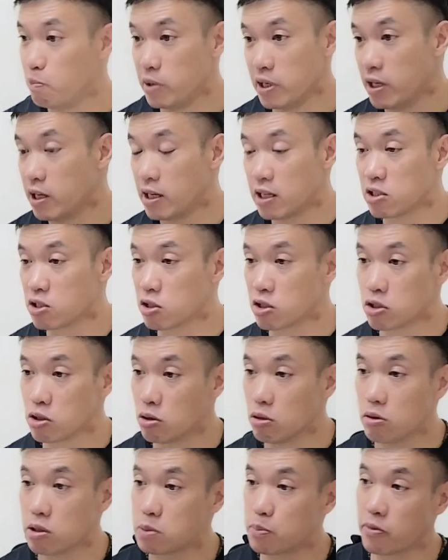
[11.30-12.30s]
be it as a
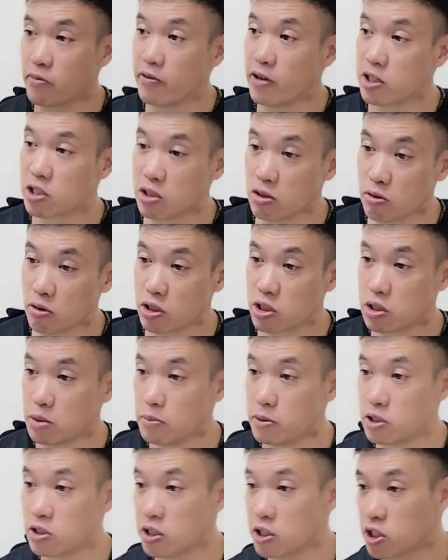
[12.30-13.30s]
soloist, professional
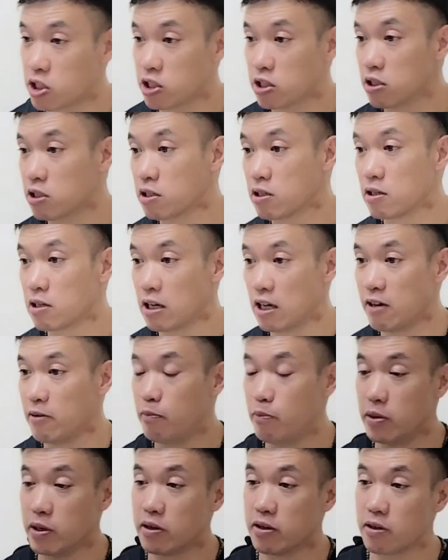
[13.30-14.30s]
orchestra musician.
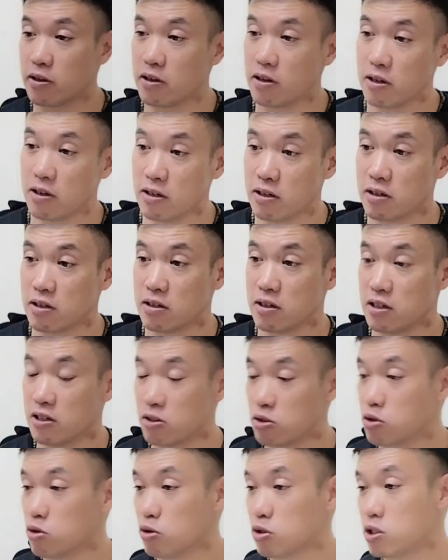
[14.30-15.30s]
I've been
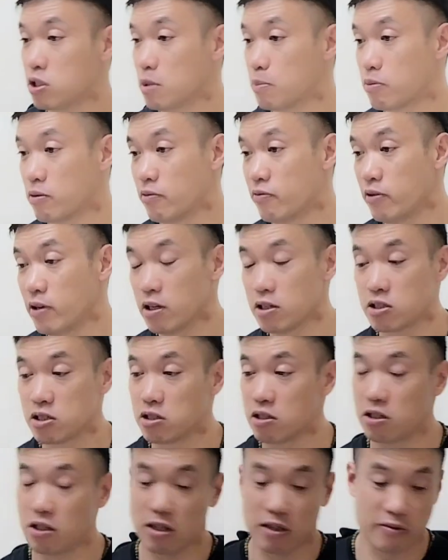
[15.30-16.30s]
an associate
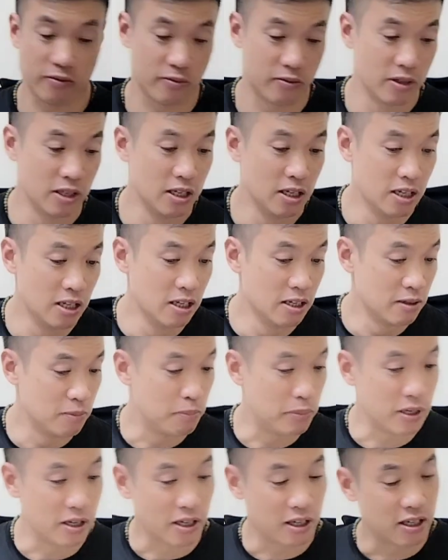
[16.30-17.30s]
professor, I've
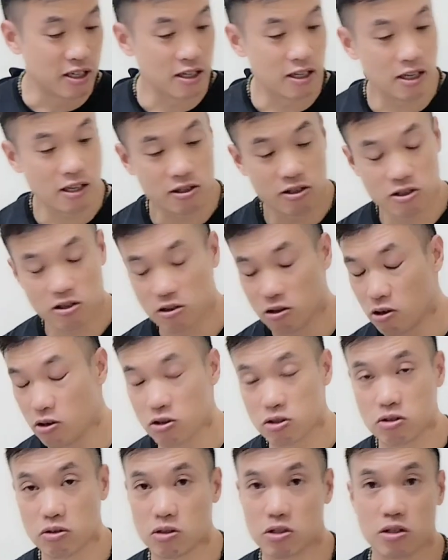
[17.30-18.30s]
been a conductor,
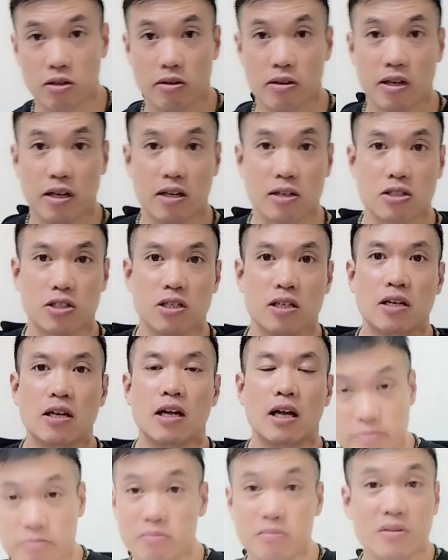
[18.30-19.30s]
all sorts of things.
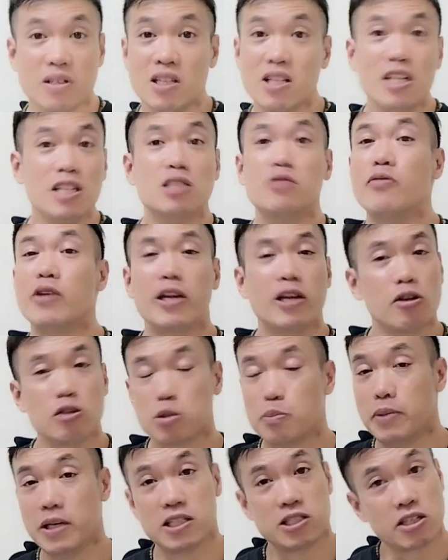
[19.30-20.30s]
These
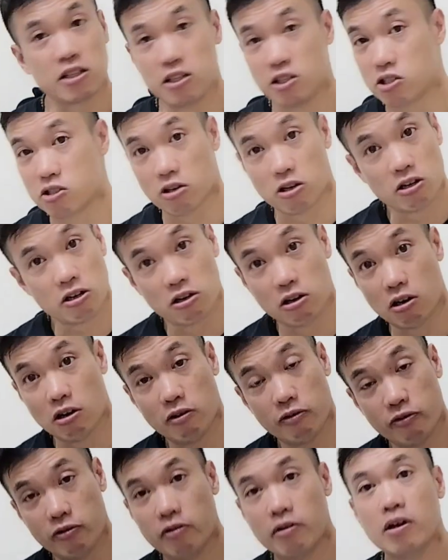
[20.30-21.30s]
videos basically started
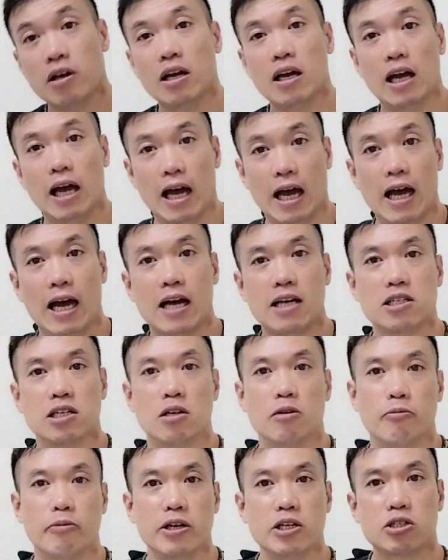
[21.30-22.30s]
off as
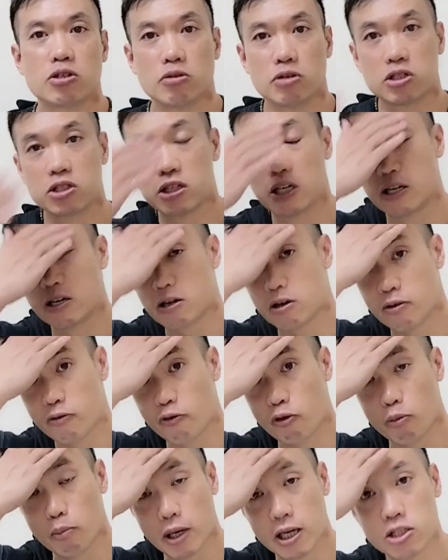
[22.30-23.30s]
a resource center
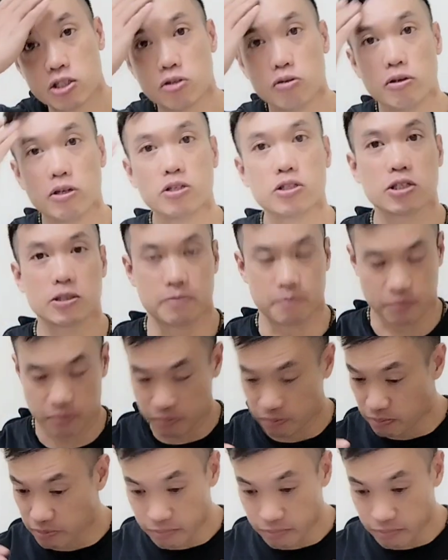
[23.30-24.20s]
for my students,